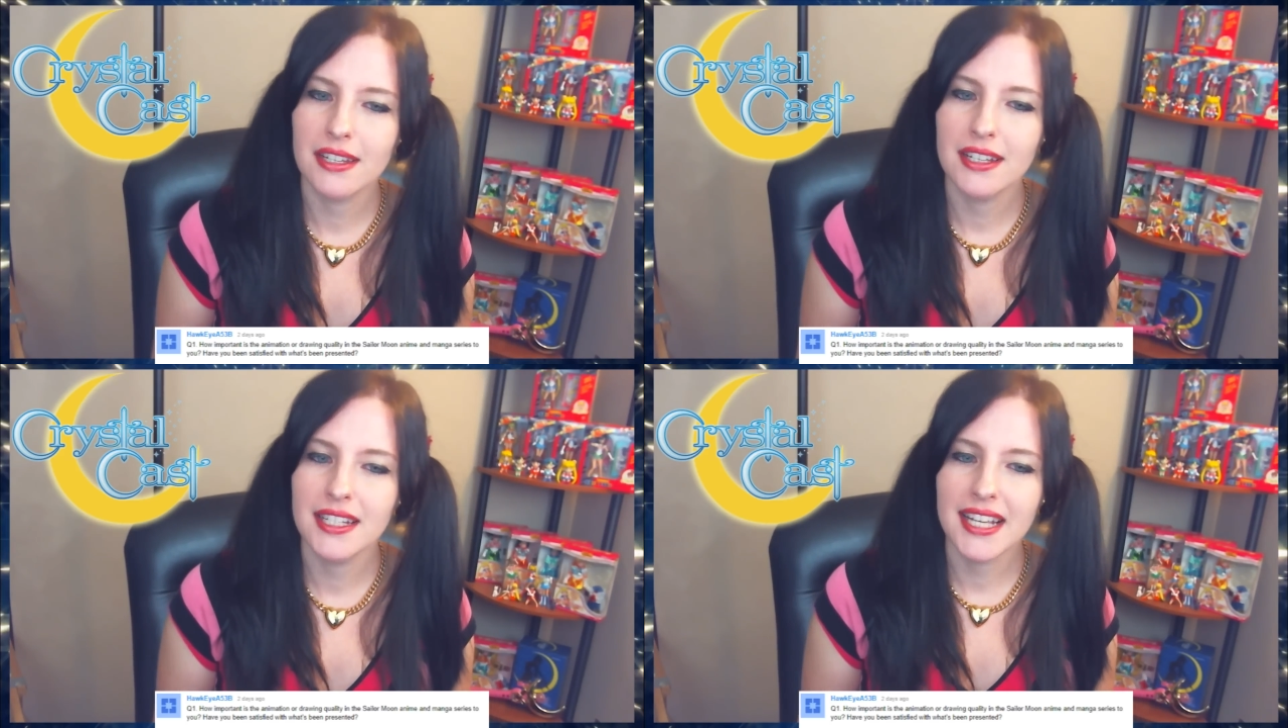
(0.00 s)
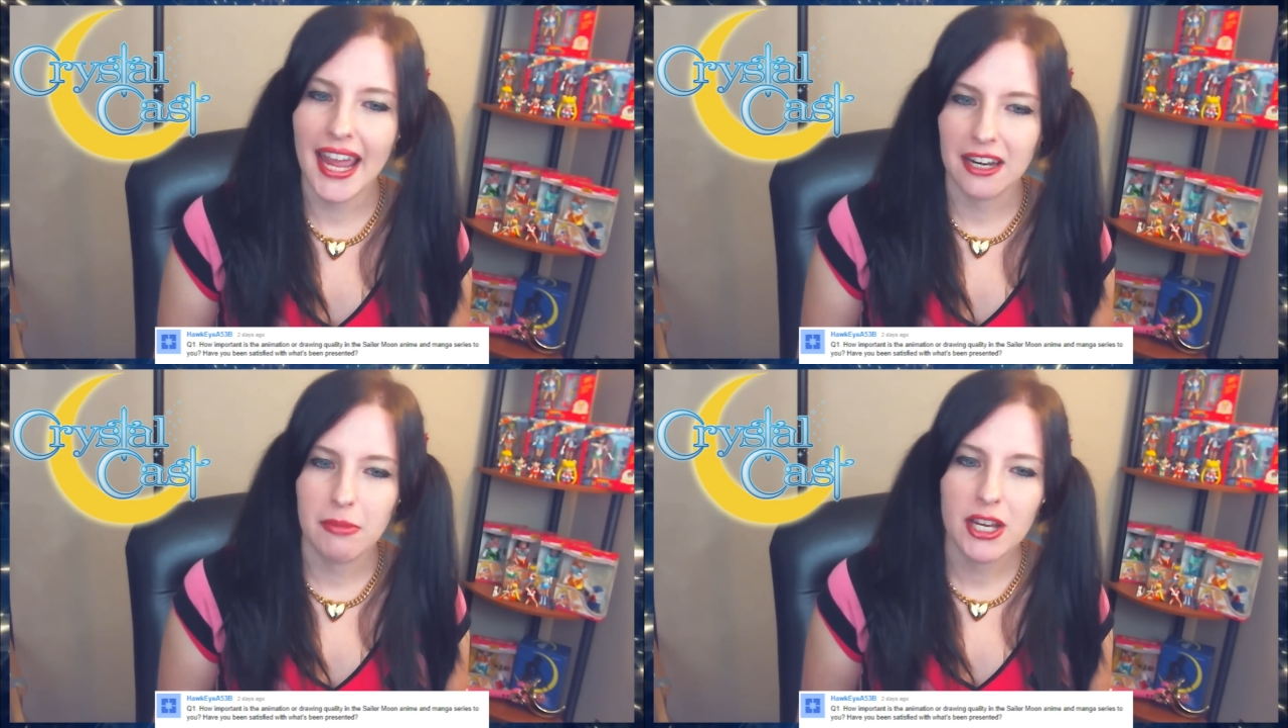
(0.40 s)
is the
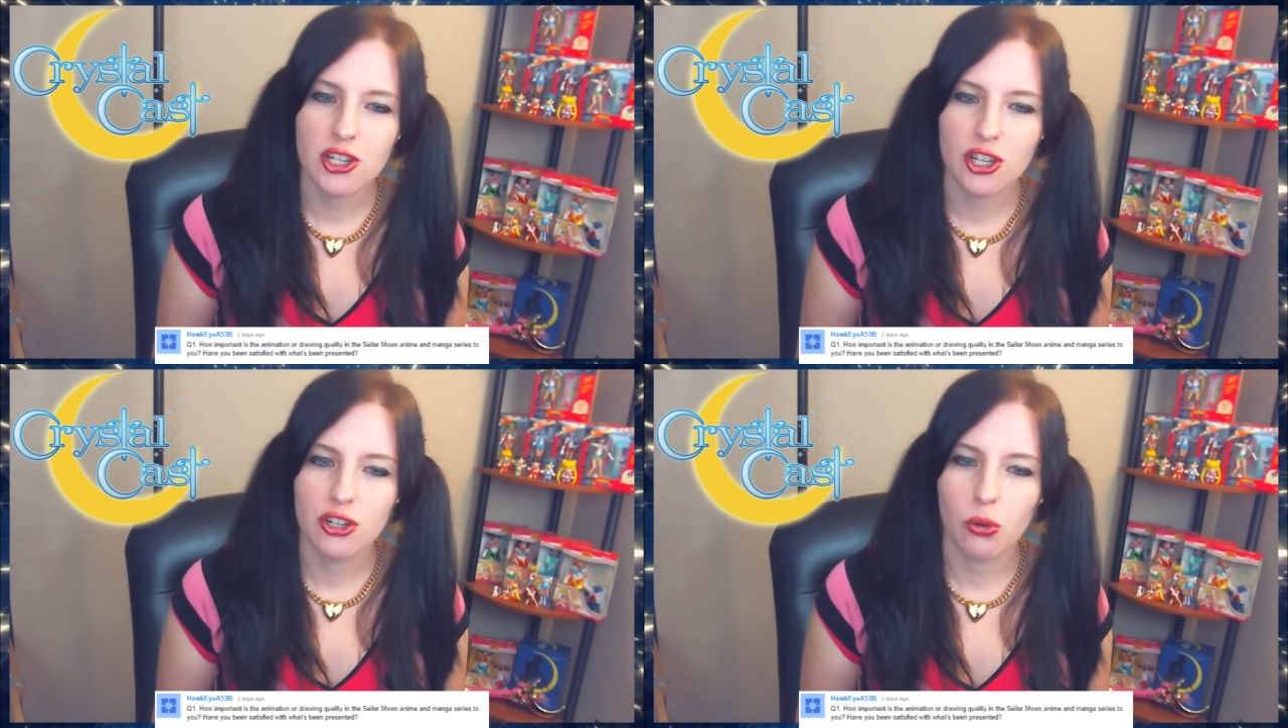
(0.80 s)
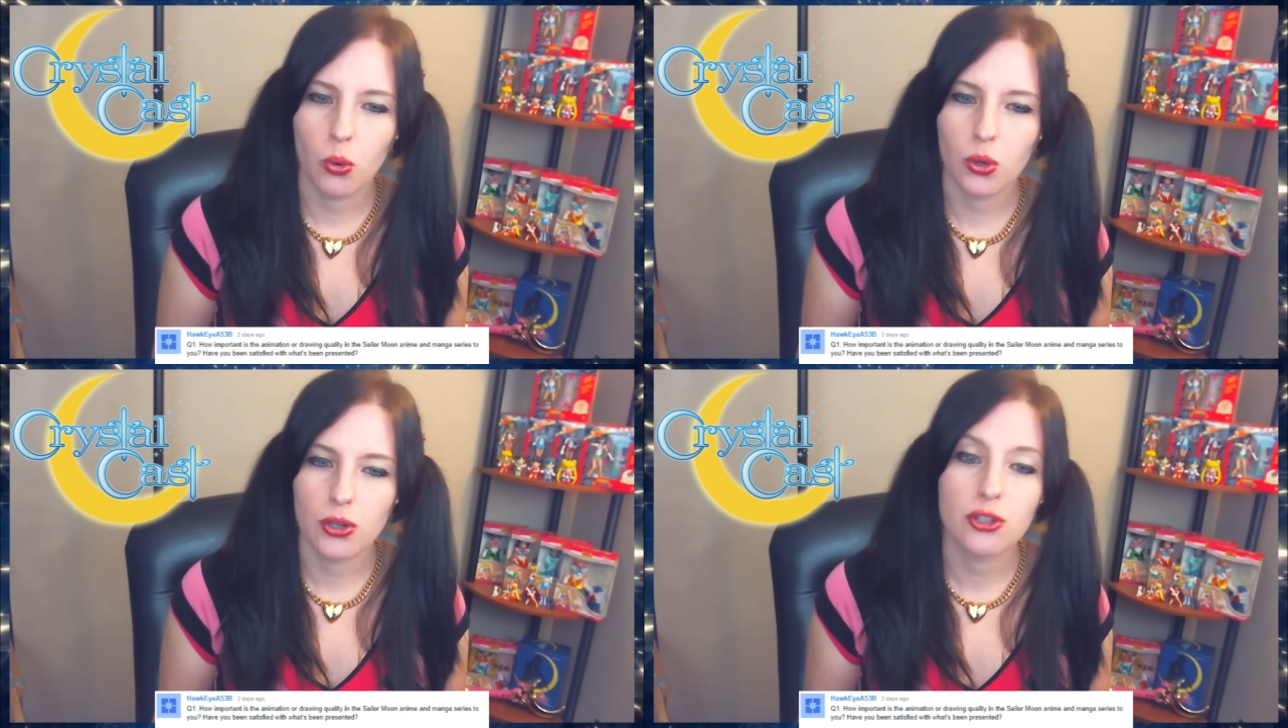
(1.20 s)
animation
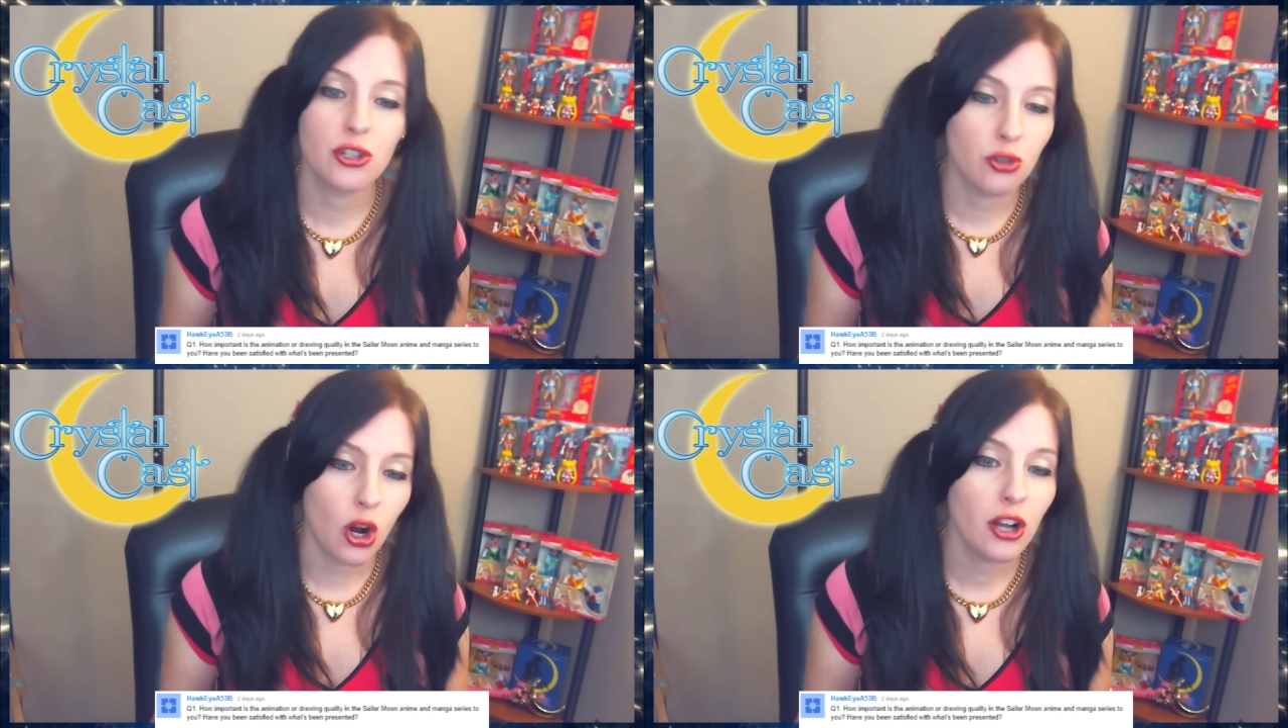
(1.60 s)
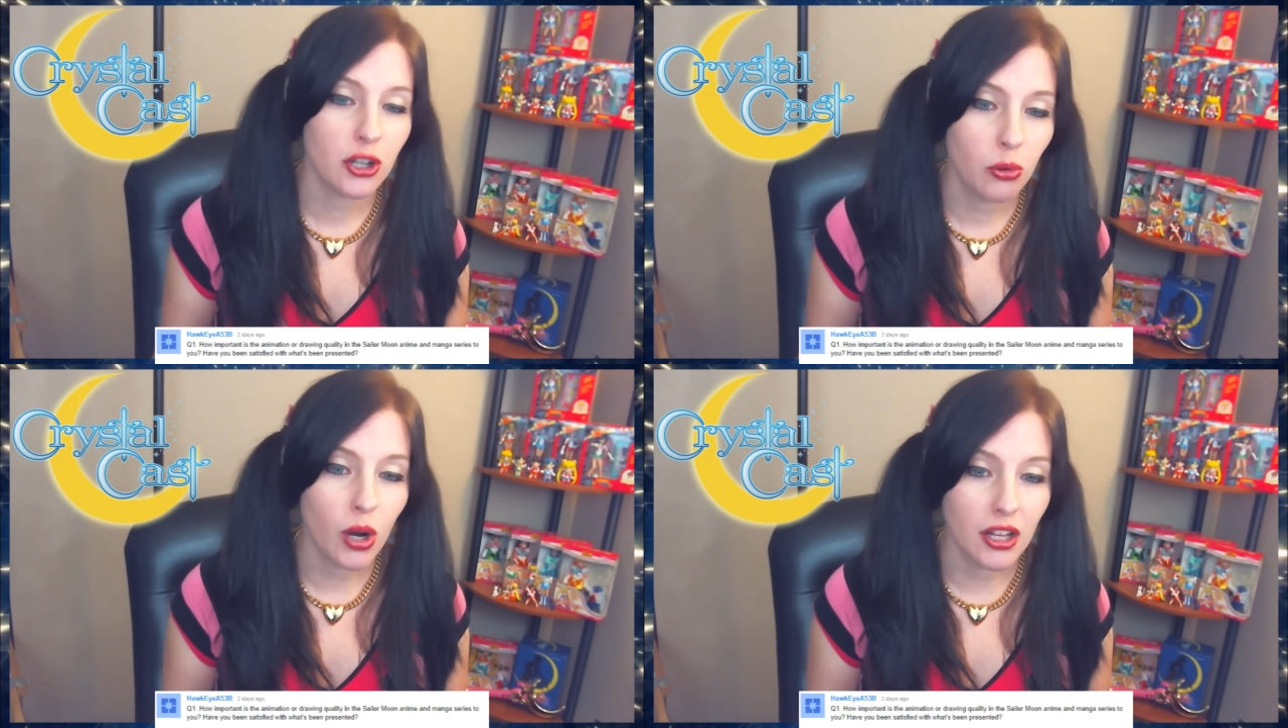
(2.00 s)
or the drawing
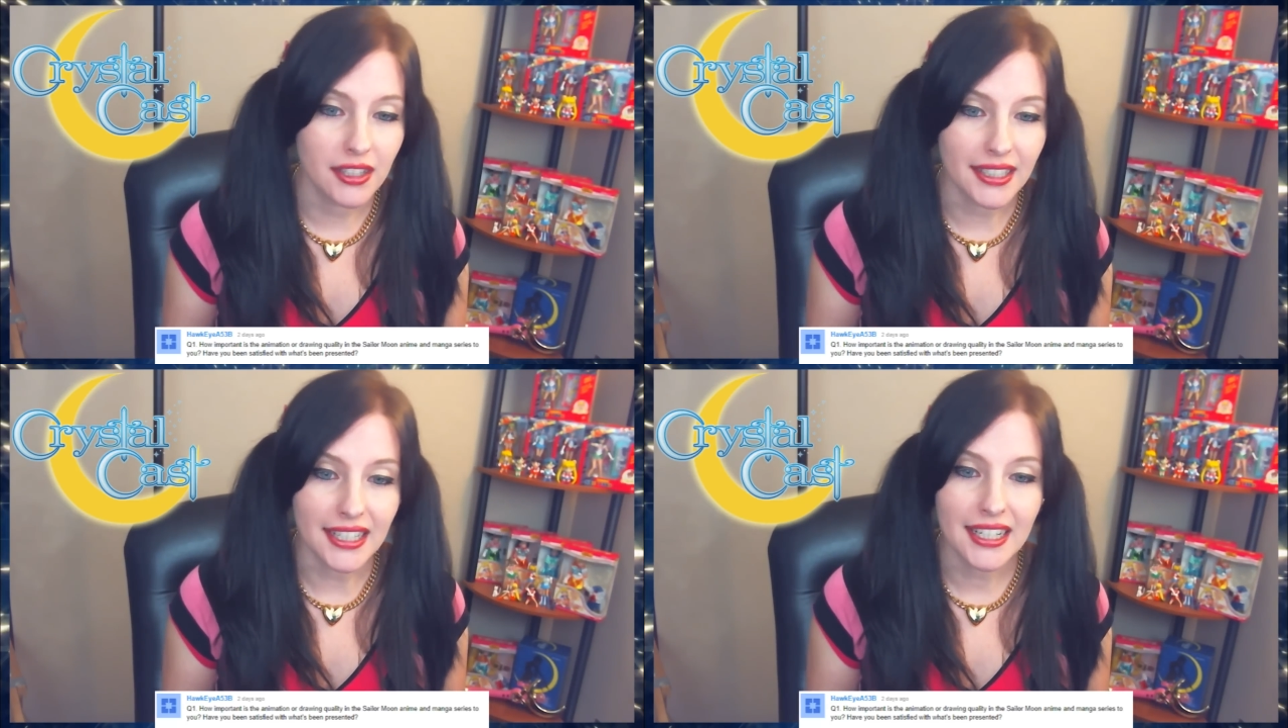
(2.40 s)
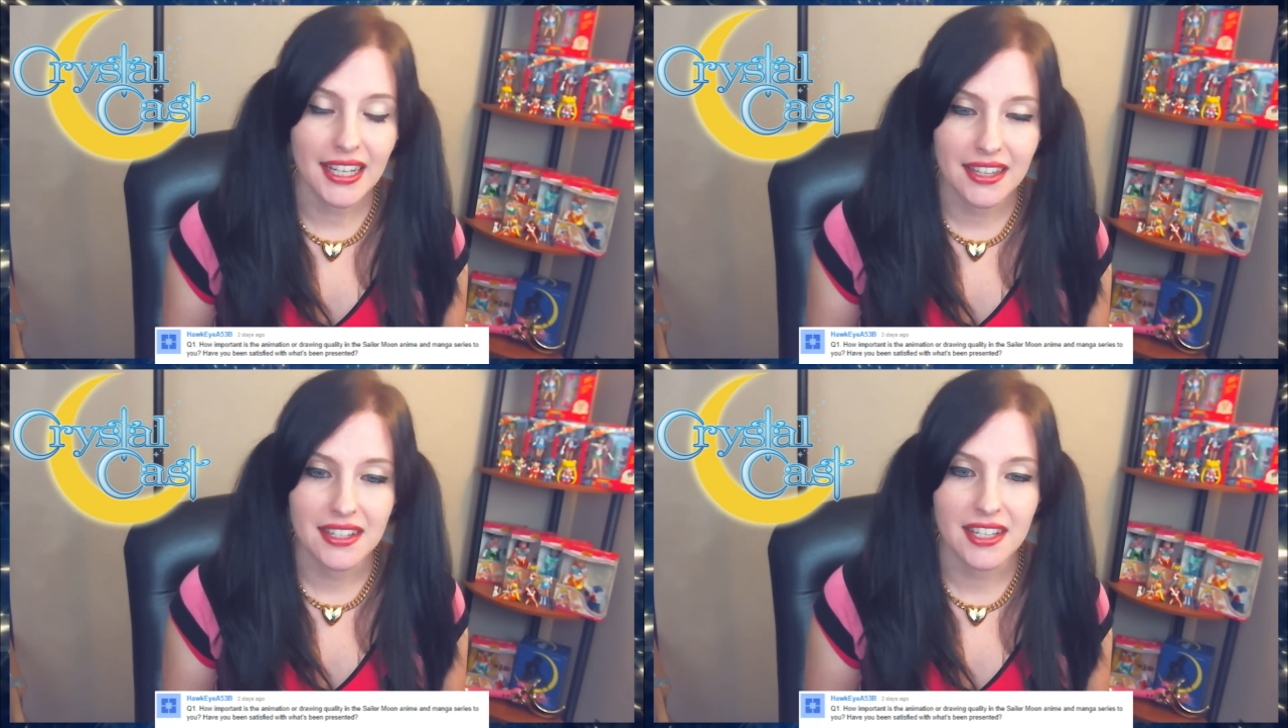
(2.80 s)
quality
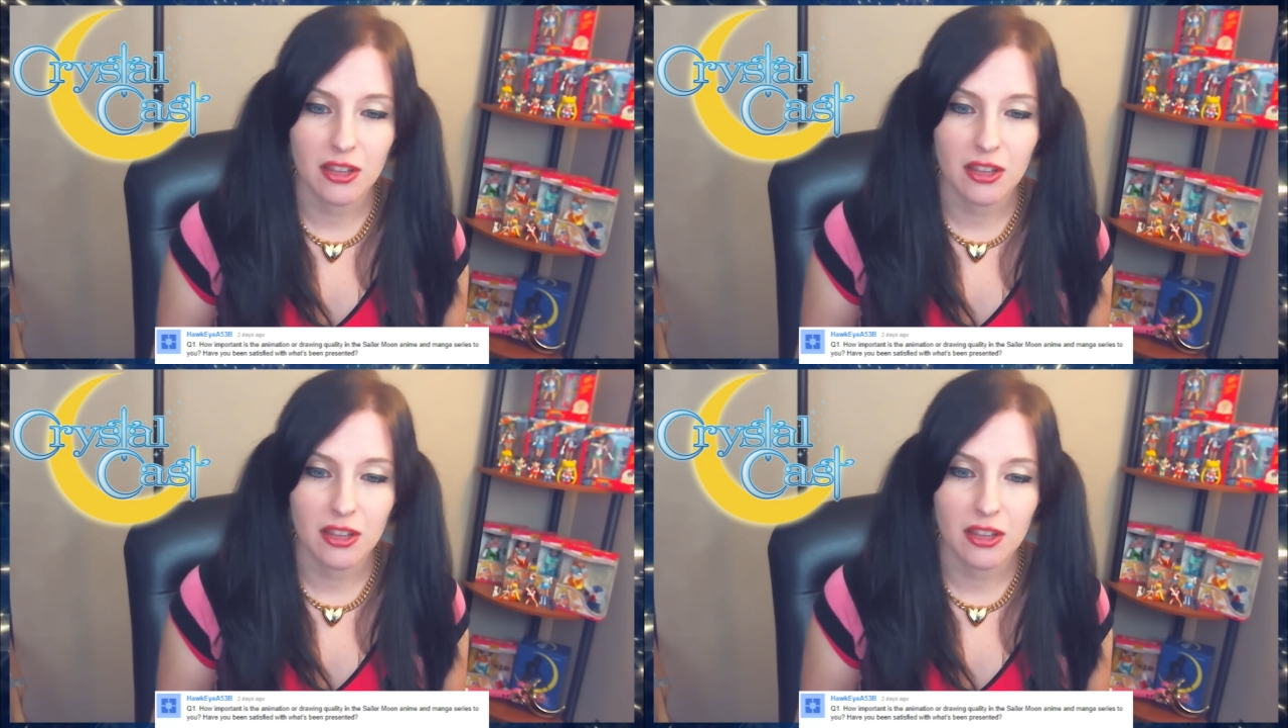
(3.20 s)
in the Sailor